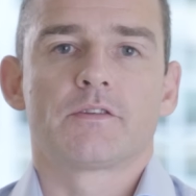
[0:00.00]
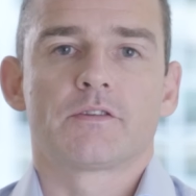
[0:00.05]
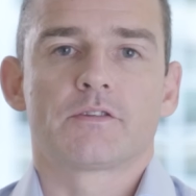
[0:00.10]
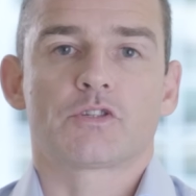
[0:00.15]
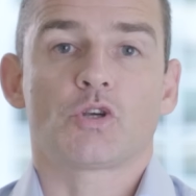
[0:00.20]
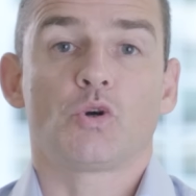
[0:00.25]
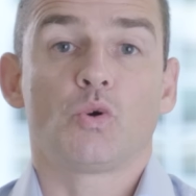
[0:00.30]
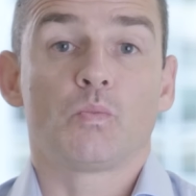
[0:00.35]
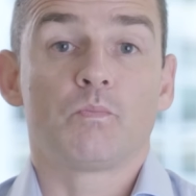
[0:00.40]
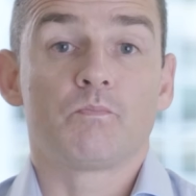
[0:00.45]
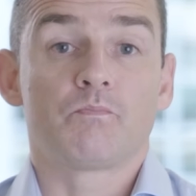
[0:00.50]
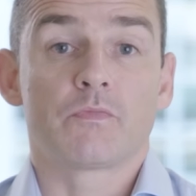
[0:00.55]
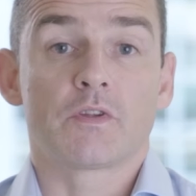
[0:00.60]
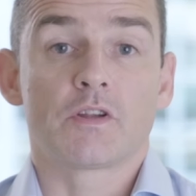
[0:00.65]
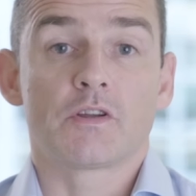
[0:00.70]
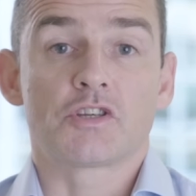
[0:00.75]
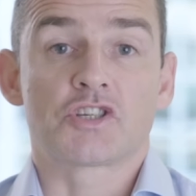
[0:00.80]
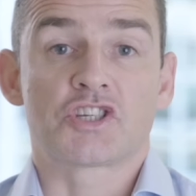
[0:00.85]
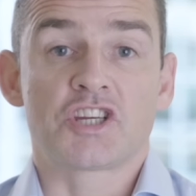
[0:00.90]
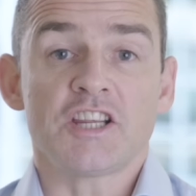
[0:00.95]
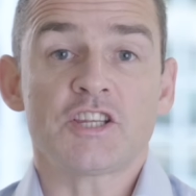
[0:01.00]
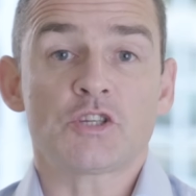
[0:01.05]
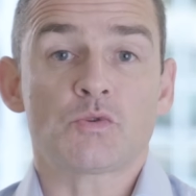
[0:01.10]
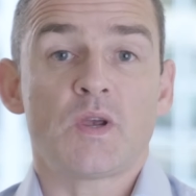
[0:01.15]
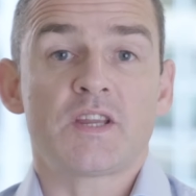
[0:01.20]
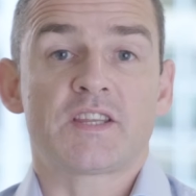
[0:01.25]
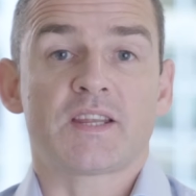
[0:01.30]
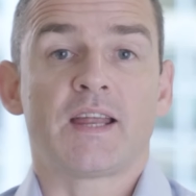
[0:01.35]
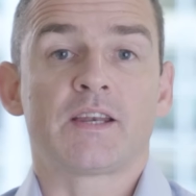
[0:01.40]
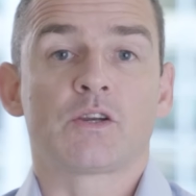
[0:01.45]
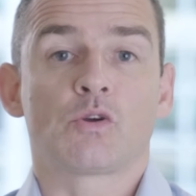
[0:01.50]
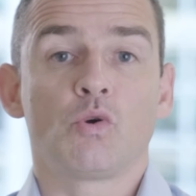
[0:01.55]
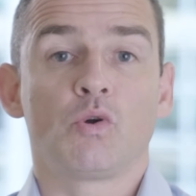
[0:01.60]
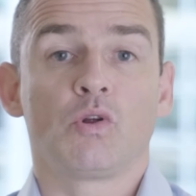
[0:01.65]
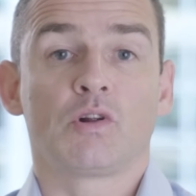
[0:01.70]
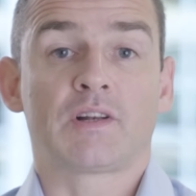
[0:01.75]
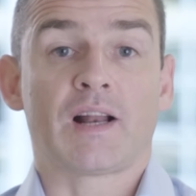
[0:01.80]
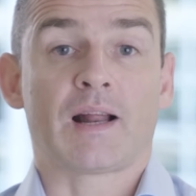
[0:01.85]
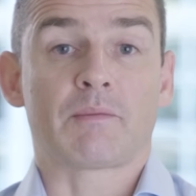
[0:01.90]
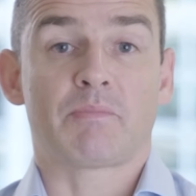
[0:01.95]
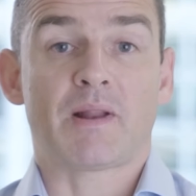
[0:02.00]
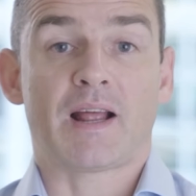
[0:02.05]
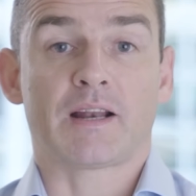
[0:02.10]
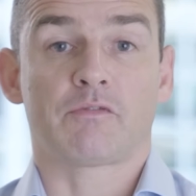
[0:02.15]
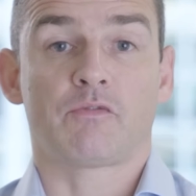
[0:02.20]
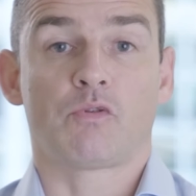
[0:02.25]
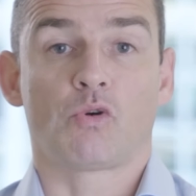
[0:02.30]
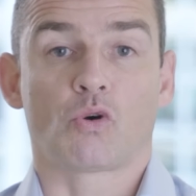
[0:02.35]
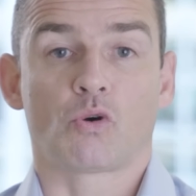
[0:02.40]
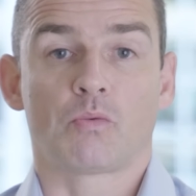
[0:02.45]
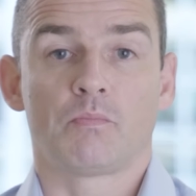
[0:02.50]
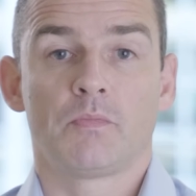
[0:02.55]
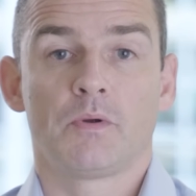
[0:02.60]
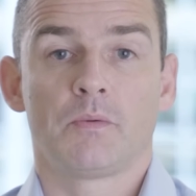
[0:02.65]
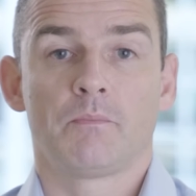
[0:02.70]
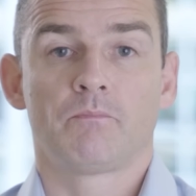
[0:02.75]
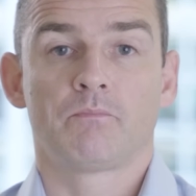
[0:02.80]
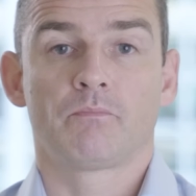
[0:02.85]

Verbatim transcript: So G Suite and Google Cloud Platform